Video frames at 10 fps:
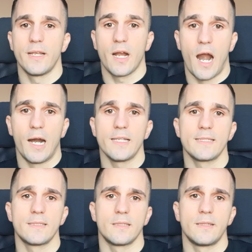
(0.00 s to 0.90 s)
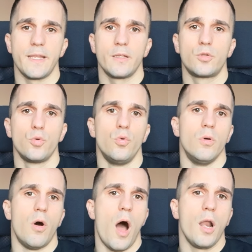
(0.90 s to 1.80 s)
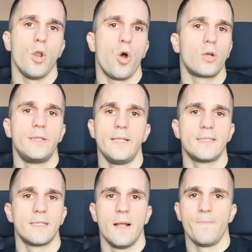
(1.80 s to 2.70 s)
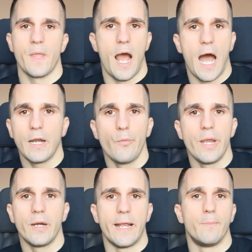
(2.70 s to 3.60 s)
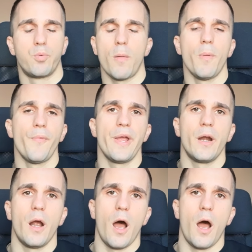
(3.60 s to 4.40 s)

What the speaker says: the hardest thing to unlock these unaware and problem-aware